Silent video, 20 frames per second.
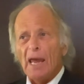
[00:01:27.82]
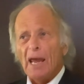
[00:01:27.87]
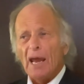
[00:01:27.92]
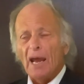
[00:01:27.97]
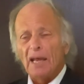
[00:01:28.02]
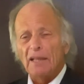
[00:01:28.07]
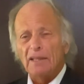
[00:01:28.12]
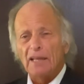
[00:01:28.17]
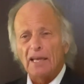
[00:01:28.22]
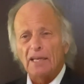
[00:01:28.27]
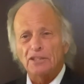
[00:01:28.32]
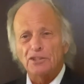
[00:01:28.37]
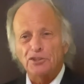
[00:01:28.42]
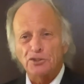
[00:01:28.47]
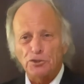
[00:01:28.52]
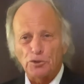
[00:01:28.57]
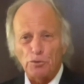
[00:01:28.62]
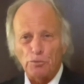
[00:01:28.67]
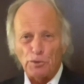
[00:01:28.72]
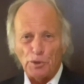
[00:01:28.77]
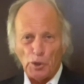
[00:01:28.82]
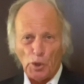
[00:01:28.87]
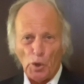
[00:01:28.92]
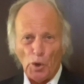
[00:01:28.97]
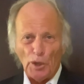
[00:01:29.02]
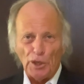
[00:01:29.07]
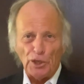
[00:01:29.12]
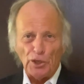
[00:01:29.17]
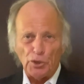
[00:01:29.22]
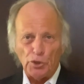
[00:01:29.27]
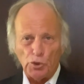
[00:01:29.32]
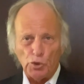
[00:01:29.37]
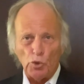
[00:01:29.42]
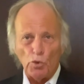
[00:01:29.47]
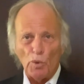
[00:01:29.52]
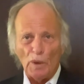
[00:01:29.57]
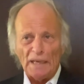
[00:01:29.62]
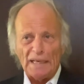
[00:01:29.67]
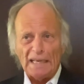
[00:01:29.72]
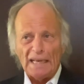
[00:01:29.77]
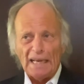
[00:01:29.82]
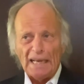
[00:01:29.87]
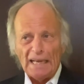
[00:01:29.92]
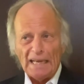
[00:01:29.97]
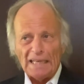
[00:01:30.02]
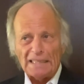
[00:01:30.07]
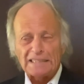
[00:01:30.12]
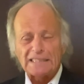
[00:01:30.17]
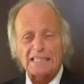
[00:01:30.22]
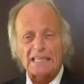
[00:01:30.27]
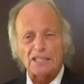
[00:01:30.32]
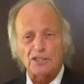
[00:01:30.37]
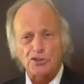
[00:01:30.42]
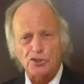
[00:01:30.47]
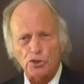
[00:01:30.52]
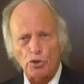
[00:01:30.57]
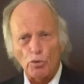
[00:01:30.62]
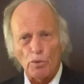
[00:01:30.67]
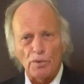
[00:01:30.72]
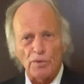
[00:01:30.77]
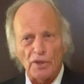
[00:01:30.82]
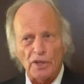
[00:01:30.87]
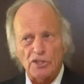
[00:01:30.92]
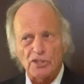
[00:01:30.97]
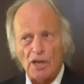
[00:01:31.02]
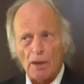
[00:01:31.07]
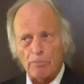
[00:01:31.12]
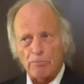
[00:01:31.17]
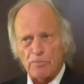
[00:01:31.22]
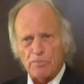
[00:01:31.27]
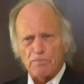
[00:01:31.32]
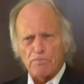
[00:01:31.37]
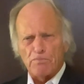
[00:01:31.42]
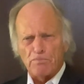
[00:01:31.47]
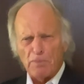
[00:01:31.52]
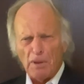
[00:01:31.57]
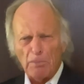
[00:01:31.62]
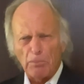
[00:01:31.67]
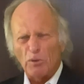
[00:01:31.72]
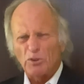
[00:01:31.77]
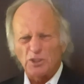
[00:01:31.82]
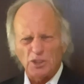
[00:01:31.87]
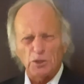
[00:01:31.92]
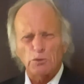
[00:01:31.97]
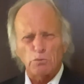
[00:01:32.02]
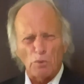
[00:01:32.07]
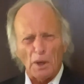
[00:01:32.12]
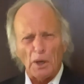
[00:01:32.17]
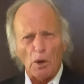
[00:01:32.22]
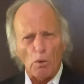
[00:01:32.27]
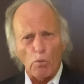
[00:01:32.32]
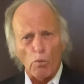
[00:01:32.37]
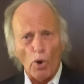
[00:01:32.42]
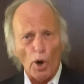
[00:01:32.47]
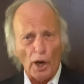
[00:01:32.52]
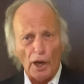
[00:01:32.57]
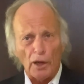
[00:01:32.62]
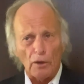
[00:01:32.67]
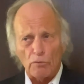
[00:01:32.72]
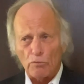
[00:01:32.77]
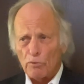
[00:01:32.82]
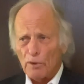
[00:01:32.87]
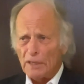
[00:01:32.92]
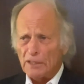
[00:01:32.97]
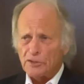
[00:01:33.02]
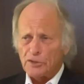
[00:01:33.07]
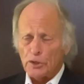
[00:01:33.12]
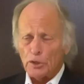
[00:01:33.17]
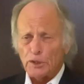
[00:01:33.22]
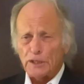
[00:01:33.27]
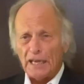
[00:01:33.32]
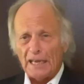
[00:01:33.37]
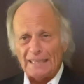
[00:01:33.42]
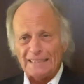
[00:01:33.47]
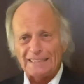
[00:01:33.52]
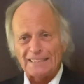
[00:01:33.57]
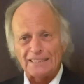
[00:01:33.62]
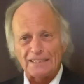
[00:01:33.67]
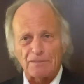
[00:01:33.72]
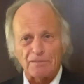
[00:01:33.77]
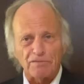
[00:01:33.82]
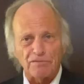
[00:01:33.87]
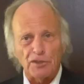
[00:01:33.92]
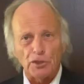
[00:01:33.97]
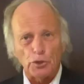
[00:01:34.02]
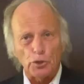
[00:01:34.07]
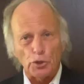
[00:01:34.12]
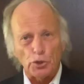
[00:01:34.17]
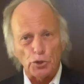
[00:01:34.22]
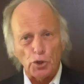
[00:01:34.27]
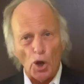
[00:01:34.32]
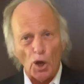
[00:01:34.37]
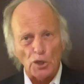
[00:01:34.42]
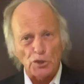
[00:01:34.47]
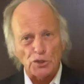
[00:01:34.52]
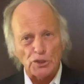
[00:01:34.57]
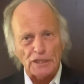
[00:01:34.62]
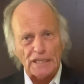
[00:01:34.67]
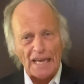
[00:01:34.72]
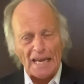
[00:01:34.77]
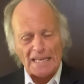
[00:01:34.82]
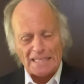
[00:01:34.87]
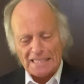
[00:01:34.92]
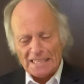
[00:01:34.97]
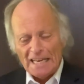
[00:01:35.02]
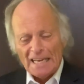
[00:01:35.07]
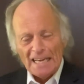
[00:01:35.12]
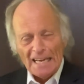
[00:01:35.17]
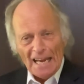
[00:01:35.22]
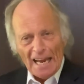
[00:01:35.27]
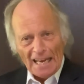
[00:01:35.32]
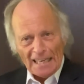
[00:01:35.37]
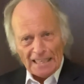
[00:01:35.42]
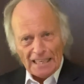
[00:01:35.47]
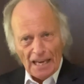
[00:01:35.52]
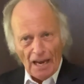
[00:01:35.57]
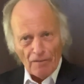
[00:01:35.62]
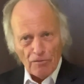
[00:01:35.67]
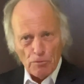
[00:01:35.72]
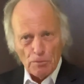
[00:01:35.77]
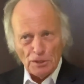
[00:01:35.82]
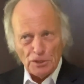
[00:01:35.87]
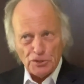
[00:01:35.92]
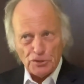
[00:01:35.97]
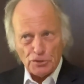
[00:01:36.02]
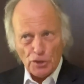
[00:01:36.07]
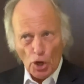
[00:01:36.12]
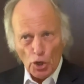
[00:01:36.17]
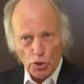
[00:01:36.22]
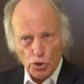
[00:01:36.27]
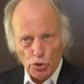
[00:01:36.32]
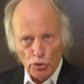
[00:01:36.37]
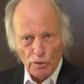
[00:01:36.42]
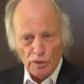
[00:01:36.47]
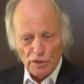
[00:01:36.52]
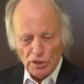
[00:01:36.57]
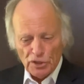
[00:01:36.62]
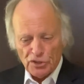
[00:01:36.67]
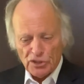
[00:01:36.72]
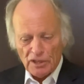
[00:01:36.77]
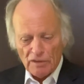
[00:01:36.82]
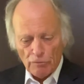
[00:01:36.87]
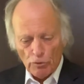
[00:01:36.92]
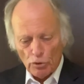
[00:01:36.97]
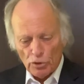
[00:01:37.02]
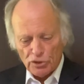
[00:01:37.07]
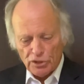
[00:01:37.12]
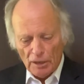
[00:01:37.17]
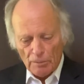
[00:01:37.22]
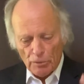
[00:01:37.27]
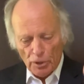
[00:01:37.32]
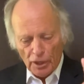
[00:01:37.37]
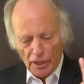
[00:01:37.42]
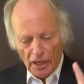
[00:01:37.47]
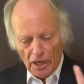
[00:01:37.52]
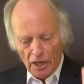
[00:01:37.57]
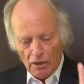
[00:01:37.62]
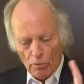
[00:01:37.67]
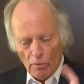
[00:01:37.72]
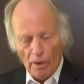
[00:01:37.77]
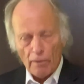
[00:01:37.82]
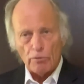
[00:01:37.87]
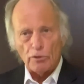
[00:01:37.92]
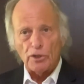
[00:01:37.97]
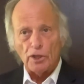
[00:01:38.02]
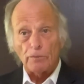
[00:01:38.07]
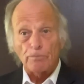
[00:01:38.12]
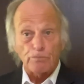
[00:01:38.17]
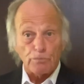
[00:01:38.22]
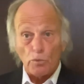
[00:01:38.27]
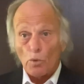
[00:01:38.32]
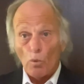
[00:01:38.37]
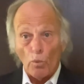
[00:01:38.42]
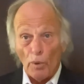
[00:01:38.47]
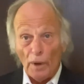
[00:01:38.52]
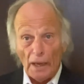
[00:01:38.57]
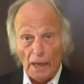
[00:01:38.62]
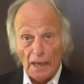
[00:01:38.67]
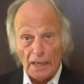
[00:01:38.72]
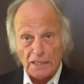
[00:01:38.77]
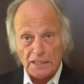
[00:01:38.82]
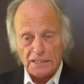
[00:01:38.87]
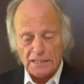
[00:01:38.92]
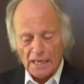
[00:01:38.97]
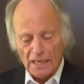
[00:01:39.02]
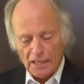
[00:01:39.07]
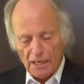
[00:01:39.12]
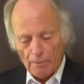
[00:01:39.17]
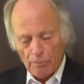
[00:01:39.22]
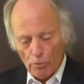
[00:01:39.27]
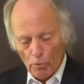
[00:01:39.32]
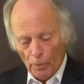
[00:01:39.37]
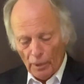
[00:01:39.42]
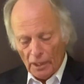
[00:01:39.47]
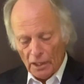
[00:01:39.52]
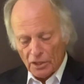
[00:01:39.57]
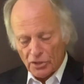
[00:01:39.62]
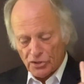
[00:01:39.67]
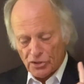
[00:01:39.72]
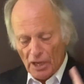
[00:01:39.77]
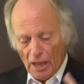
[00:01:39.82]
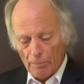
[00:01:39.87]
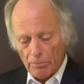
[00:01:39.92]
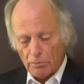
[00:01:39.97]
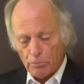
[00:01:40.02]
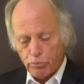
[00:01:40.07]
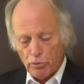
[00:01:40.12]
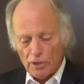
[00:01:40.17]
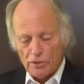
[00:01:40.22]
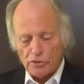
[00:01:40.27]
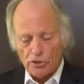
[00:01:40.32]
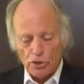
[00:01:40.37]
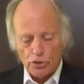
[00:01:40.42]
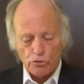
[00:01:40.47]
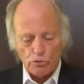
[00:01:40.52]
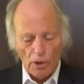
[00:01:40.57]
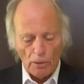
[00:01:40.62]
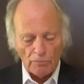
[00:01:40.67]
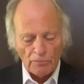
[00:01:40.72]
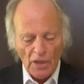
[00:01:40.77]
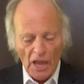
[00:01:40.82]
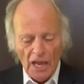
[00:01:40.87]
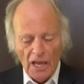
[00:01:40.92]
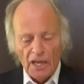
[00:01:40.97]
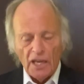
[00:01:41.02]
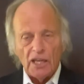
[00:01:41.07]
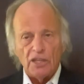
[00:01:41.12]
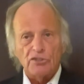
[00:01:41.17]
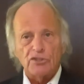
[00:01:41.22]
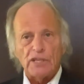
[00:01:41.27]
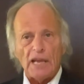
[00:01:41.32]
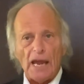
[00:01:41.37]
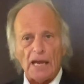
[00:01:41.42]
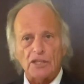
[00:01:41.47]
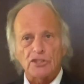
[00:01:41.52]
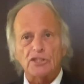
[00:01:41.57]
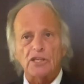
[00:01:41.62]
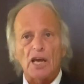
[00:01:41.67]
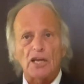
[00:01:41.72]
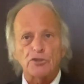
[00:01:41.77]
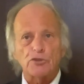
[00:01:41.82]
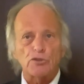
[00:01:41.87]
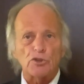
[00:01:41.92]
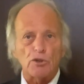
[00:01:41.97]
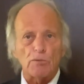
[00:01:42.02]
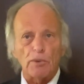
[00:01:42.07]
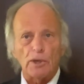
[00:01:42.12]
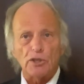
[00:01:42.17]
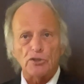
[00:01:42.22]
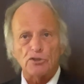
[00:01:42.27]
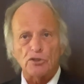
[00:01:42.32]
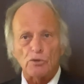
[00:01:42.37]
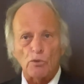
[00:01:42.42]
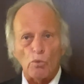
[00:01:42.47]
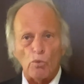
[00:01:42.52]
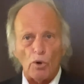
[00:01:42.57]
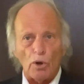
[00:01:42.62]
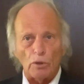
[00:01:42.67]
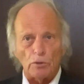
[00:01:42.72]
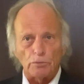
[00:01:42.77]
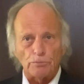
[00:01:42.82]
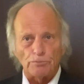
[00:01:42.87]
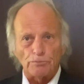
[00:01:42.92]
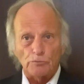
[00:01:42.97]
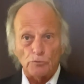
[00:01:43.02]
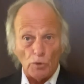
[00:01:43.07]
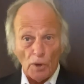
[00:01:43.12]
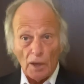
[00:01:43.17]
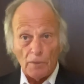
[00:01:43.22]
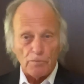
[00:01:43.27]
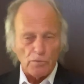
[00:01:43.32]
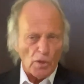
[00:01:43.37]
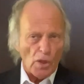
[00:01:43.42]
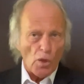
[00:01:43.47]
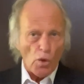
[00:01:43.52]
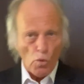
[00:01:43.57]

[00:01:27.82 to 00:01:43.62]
and they assume they're going to do it instead of screwing things up. People just want to work and raise their kids and feed their dogs and cats. And governments are doing this stuff all the time. They're getting away with it. We got to stand up and we got to stop it. President Trump, his tax cuts are the biggest in the world, right?